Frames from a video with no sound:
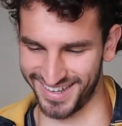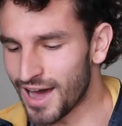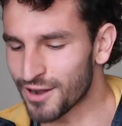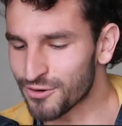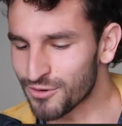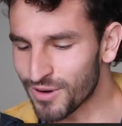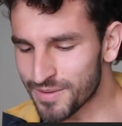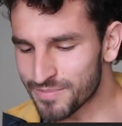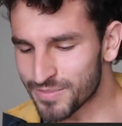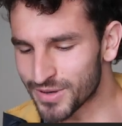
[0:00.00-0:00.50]
How
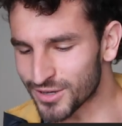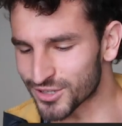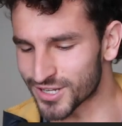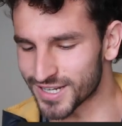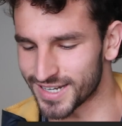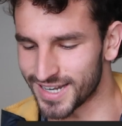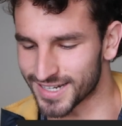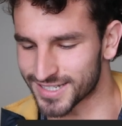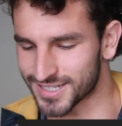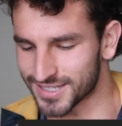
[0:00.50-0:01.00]
do I build
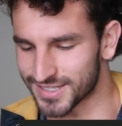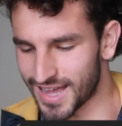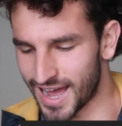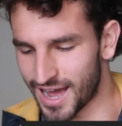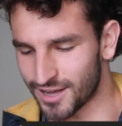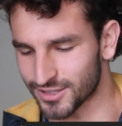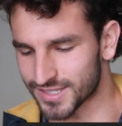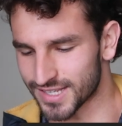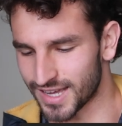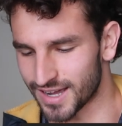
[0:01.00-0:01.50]
connections
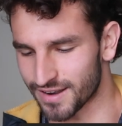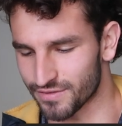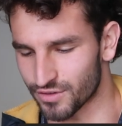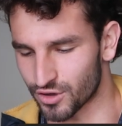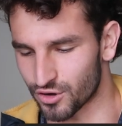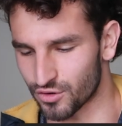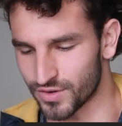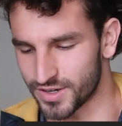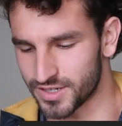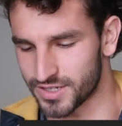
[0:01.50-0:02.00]
outside of the
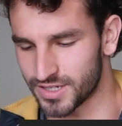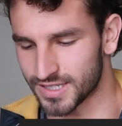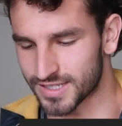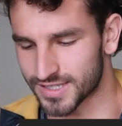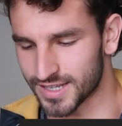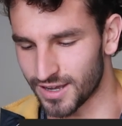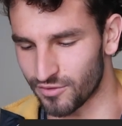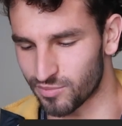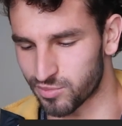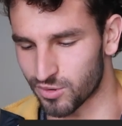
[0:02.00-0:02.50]
cringy
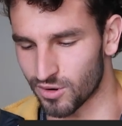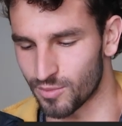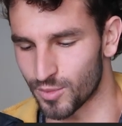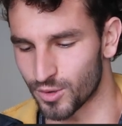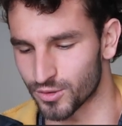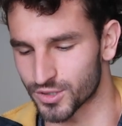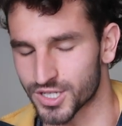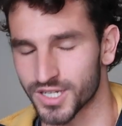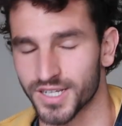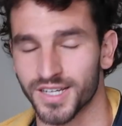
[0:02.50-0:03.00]

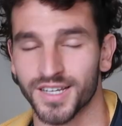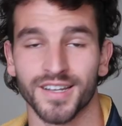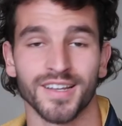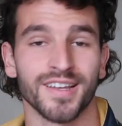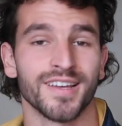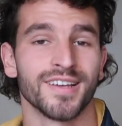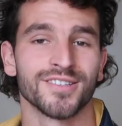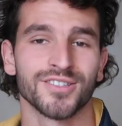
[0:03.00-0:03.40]
self-promo shit?